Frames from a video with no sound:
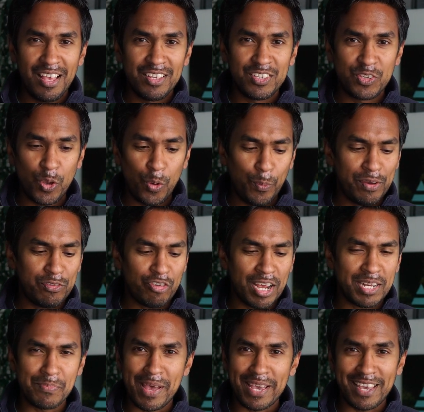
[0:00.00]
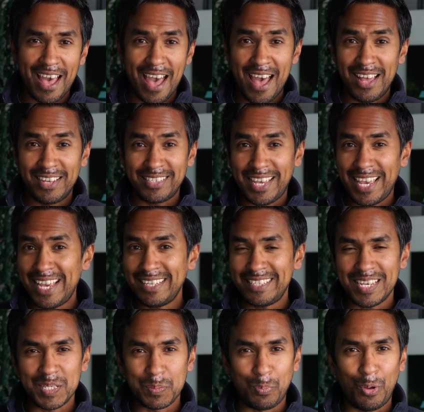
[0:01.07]
So we've tried to make it as
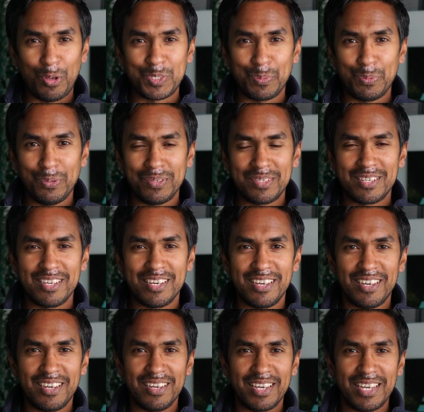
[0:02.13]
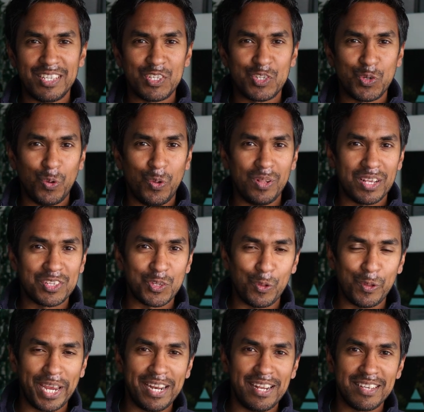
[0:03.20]
easy as possible to install a
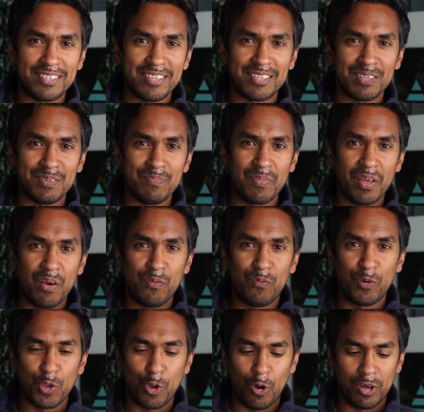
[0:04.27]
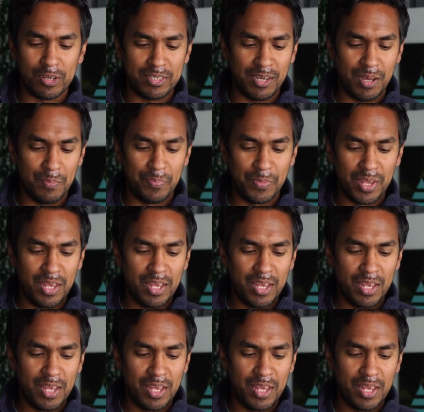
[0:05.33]
solar heating system for your hot tub.